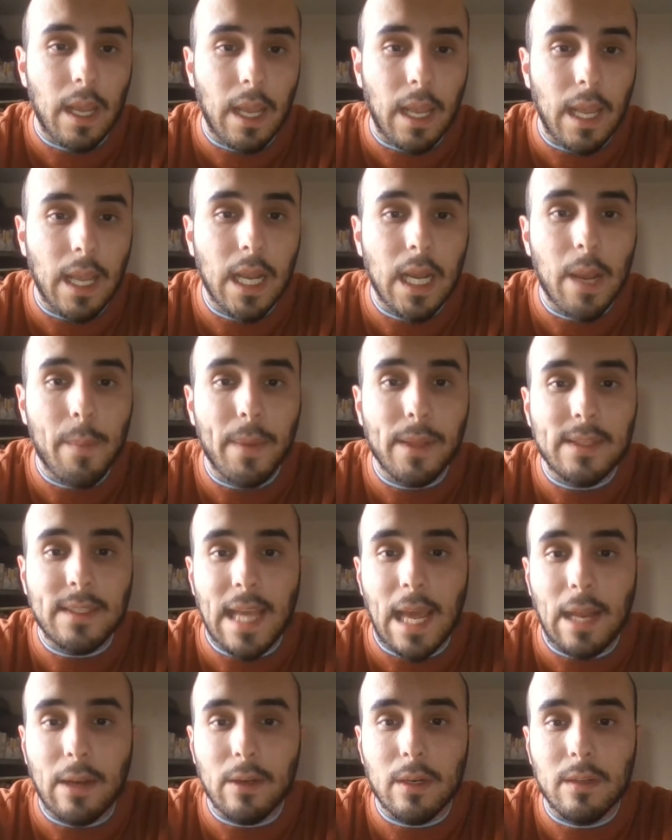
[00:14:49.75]
Income and
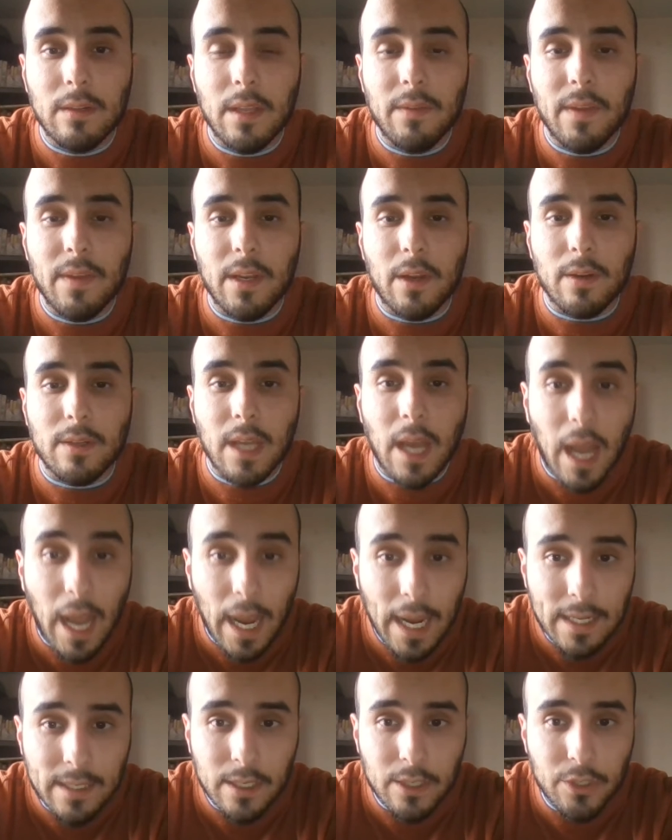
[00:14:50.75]
standard of living are
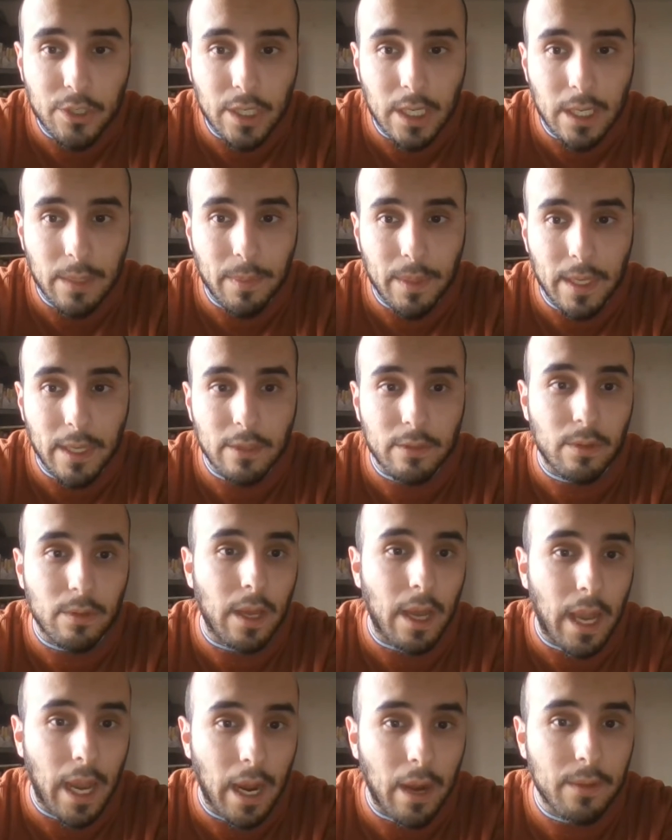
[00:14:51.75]
tied to GDP, so the
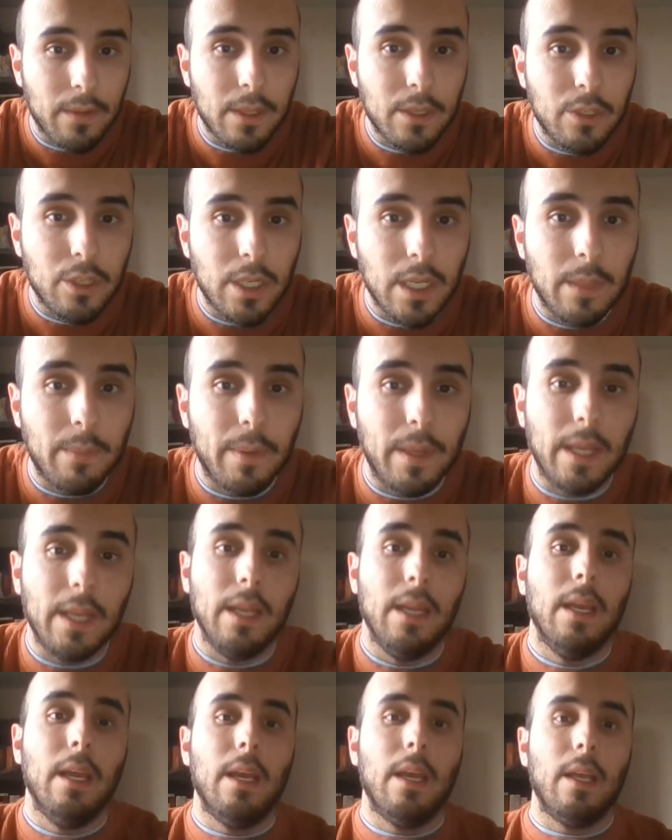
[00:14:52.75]
higher the
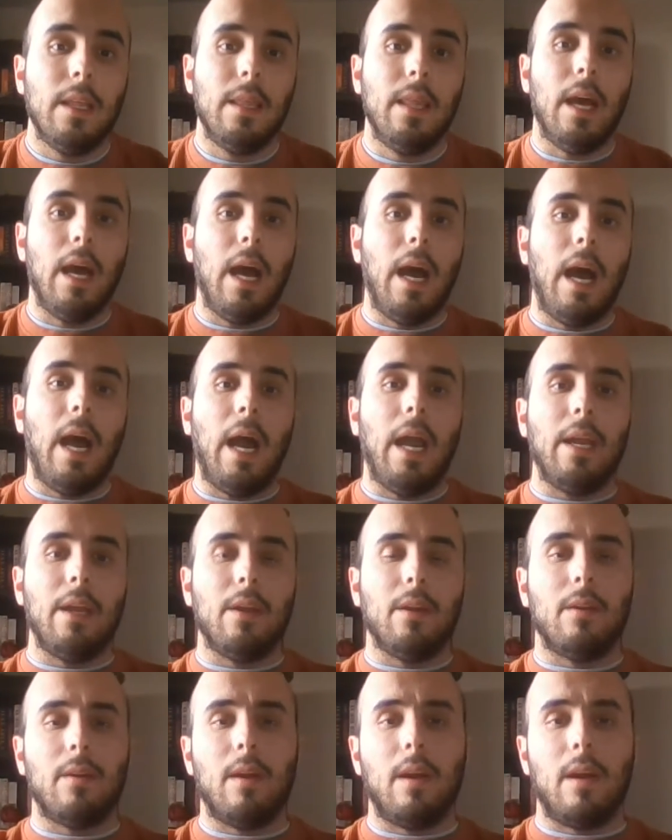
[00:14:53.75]
GDP, the
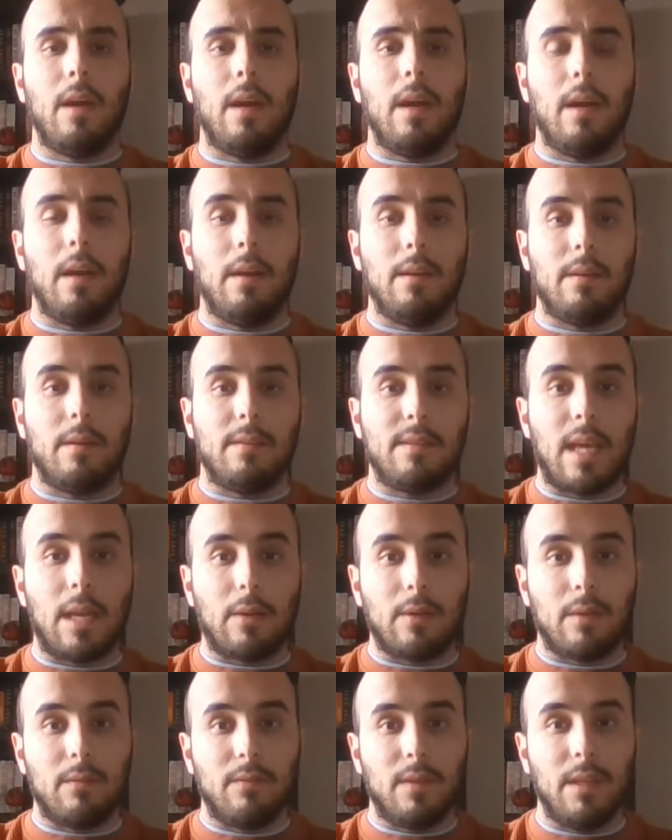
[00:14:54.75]
higher
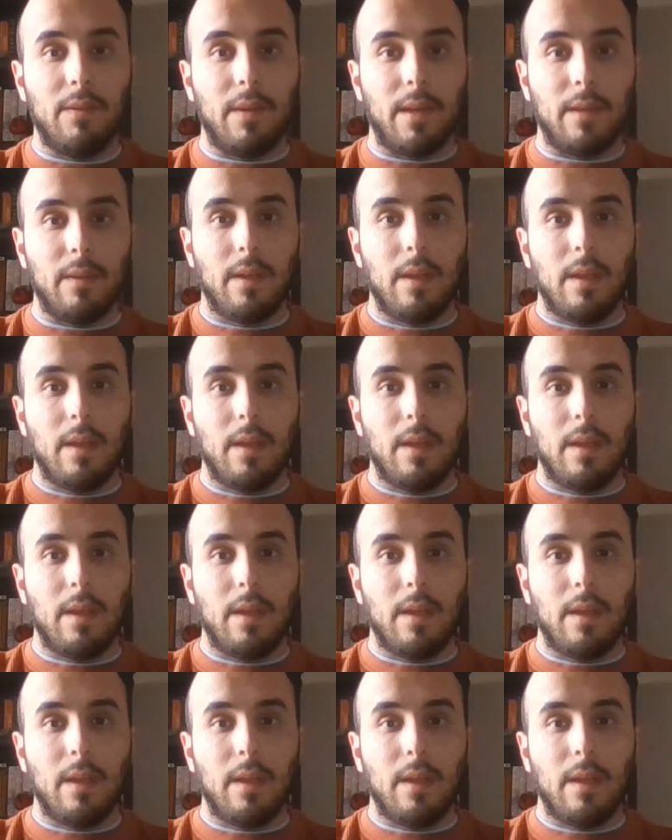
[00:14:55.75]
standard of living.